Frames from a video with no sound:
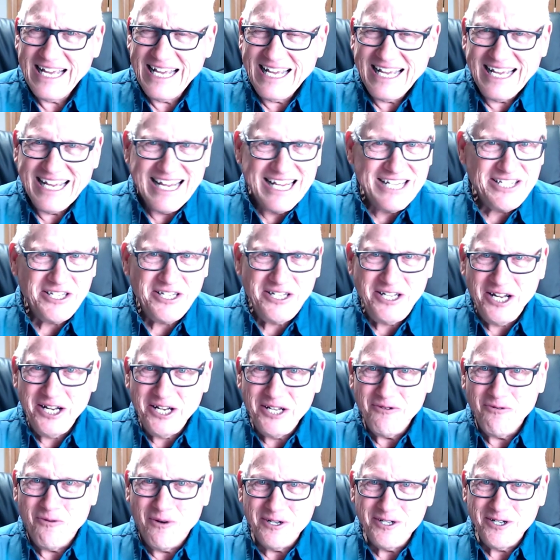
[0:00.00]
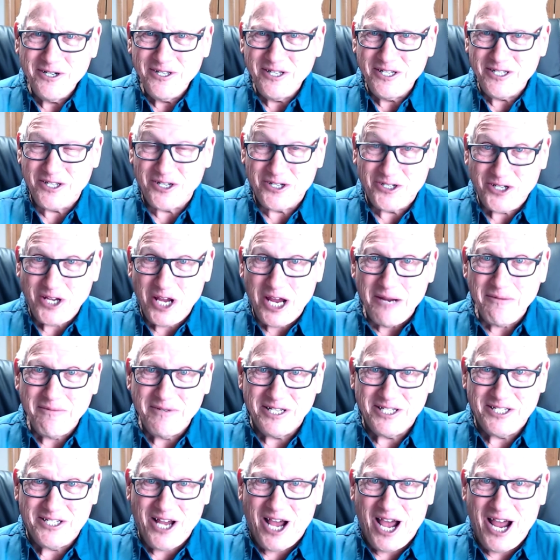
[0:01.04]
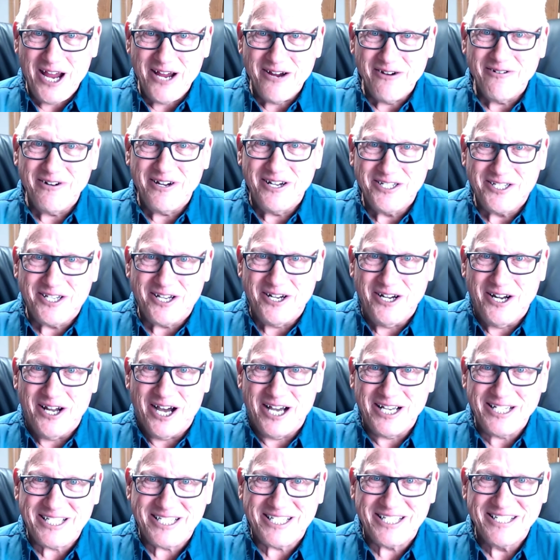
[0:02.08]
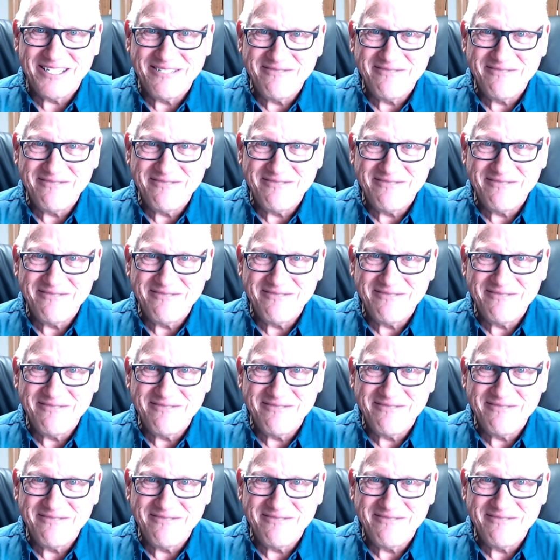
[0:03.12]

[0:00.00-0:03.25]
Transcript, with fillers: Is it any wonder that the same desire is in us?